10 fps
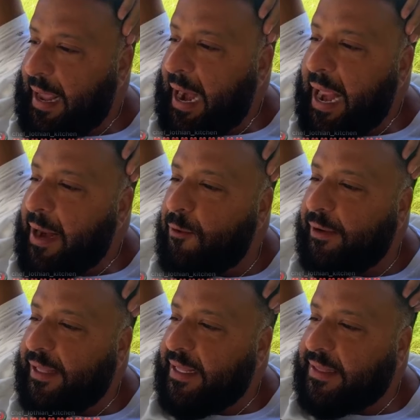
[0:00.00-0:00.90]
And I ain't
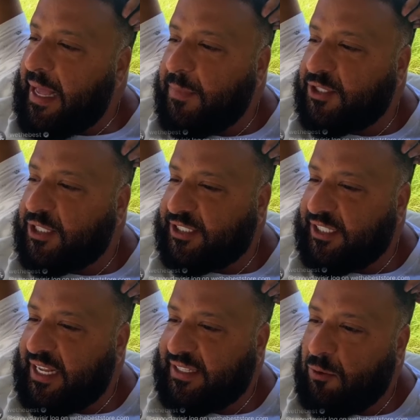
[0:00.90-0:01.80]
really eat that much
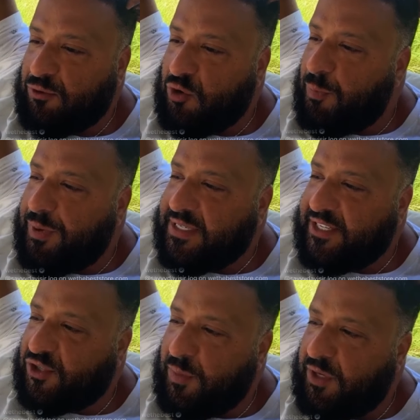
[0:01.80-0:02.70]
yesterday because I was so
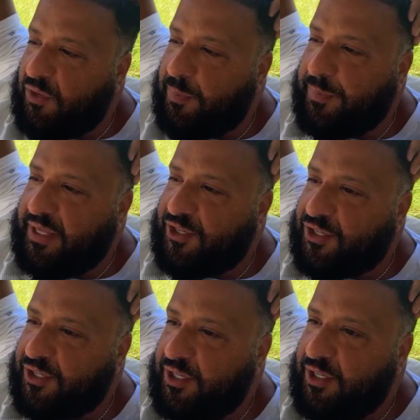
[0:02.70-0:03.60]
busy swimming on the
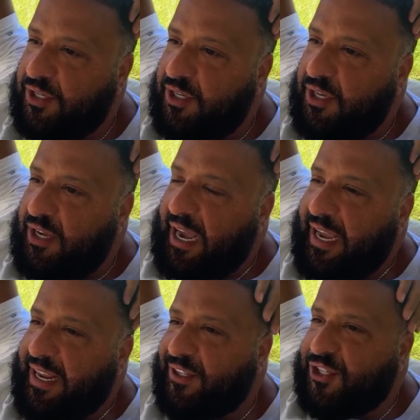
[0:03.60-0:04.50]
beach.
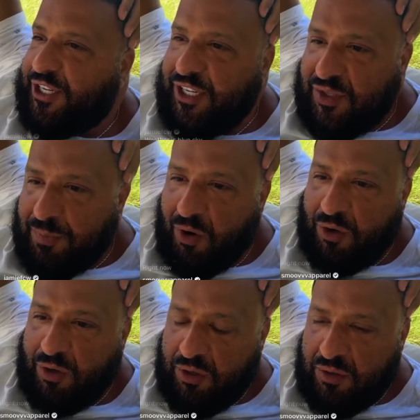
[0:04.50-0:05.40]
I ate a
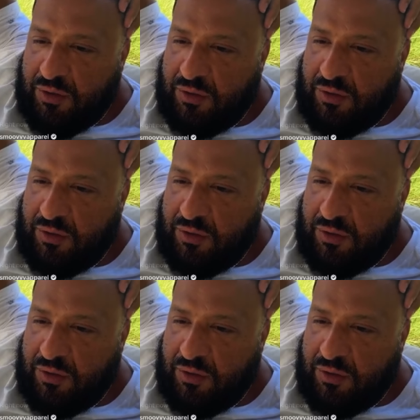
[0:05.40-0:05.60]
cheeseburger.